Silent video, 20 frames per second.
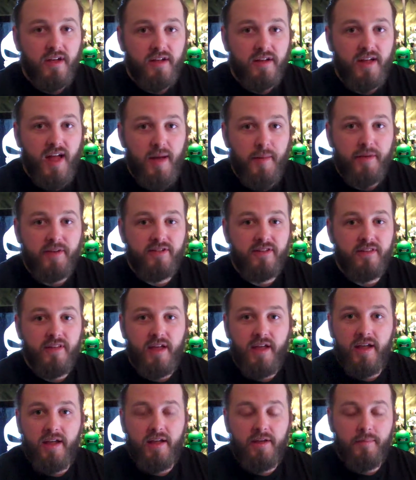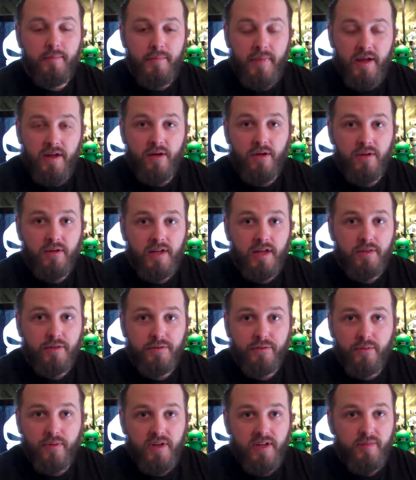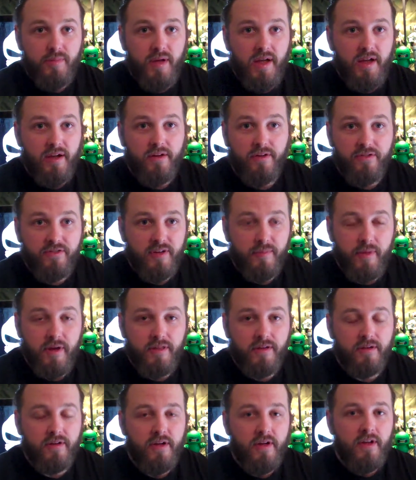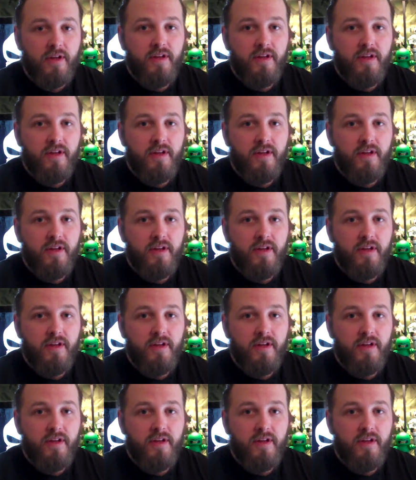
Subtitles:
comics in the mail, either through eBay or some other